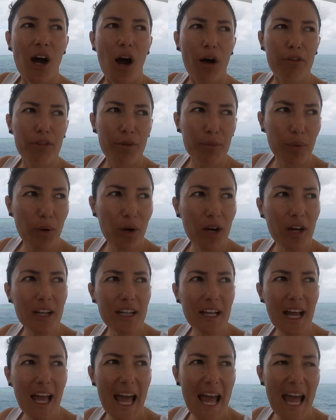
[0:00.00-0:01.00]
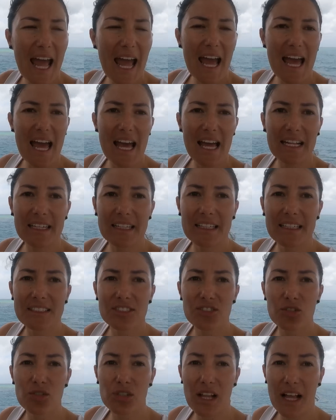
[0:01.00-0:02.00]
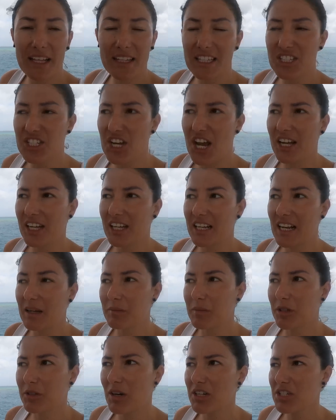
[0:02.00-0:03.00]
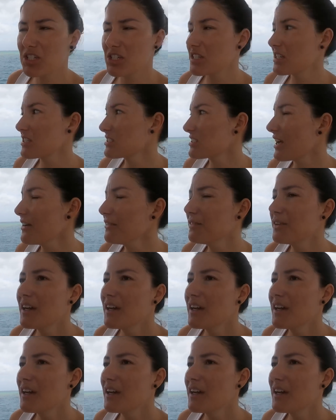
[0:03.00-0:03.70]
of the port, and do like the check-in and immigration and stuff.